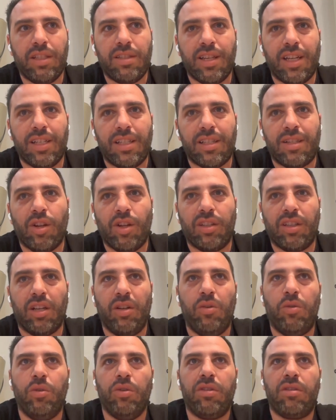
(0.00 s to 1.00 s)
wouldn't say it's not
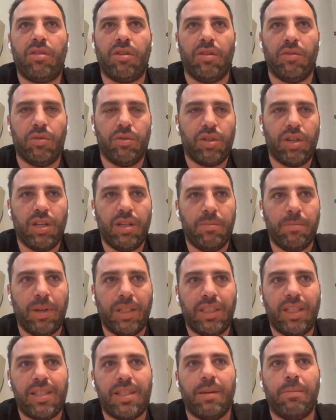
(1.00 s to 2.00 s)
a good solution,
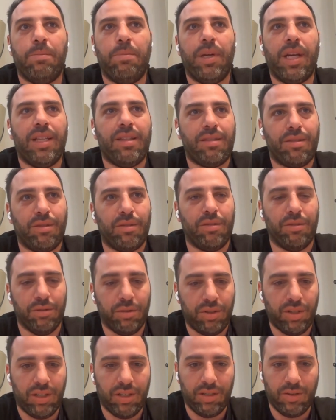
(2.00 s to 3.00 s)
but it's a bad
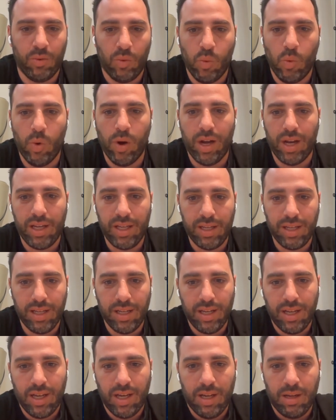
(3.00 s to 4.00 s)
solution. Why?
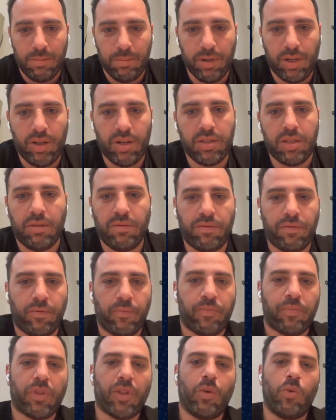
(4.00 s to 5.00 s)
Because
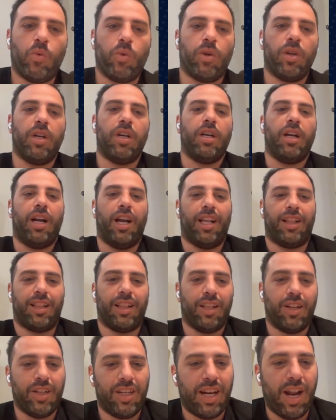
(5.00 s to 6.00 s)
if
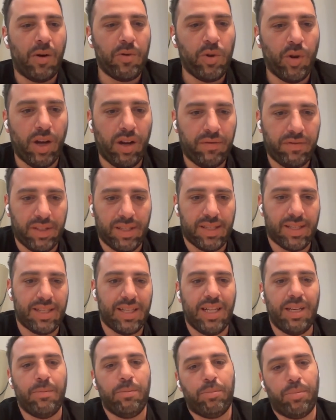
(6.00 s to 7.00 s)
now you have a
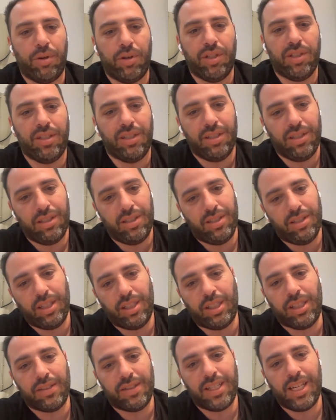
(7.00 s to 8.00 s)
slim pod
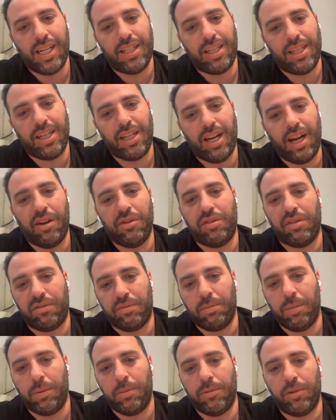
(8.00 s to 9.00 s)
that is getting out
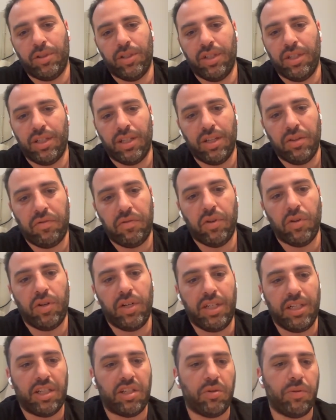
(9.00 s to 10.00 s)
of memory, if
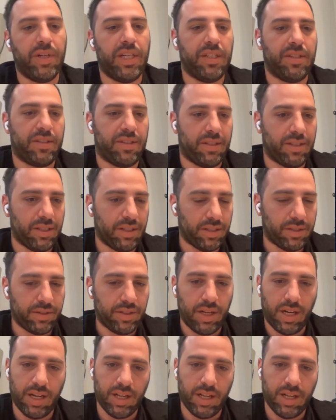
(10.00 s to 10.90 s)
you'll increase